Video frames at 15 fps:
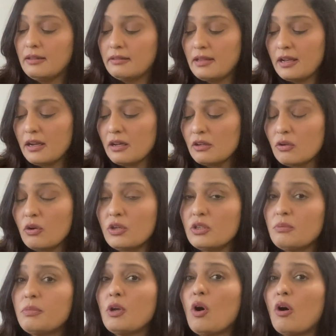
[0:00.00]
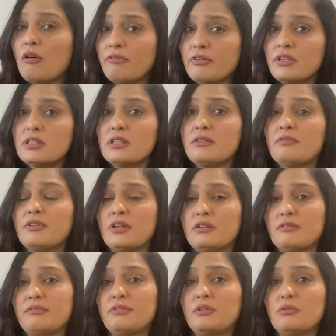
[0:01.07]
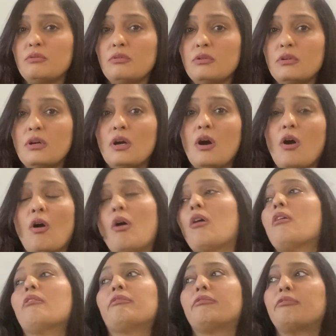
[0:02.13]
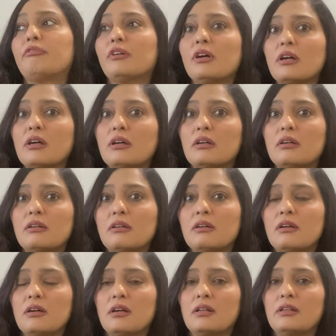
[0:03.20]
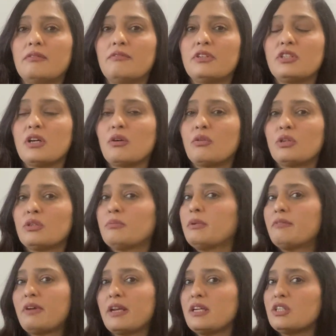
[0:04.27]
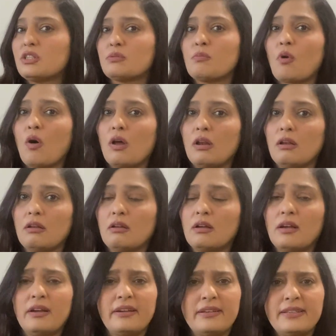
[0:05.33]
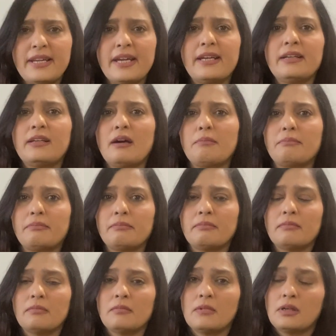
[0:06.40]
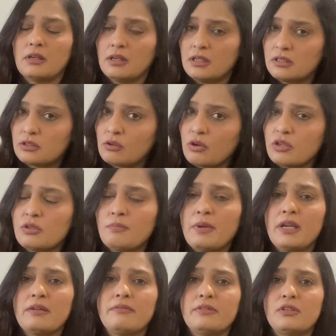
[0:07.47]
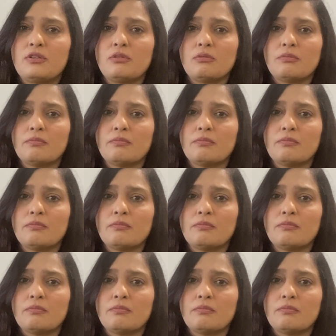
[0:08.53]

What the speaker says: There are going to be offers in front of you of work, which are going to be very small. Take it up. It's going to benefit you.